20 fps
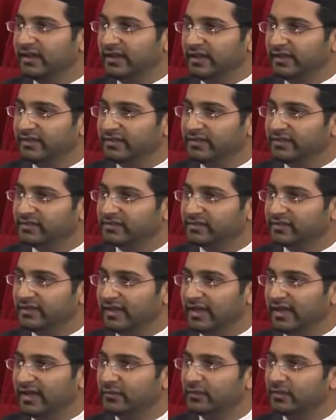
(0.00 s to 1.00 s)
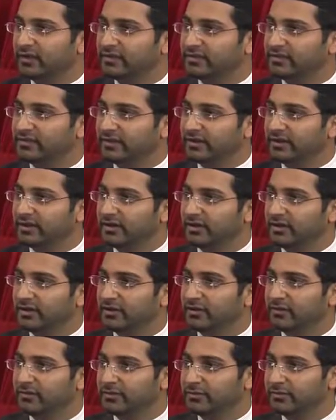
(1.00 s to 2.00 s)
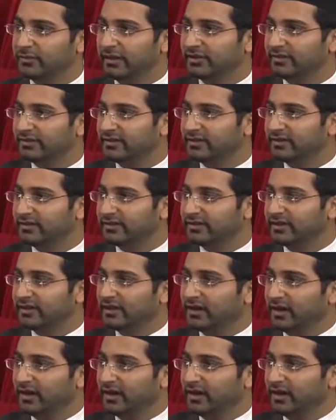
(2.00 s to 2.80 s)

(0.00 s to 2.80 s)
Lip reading: in this land was respected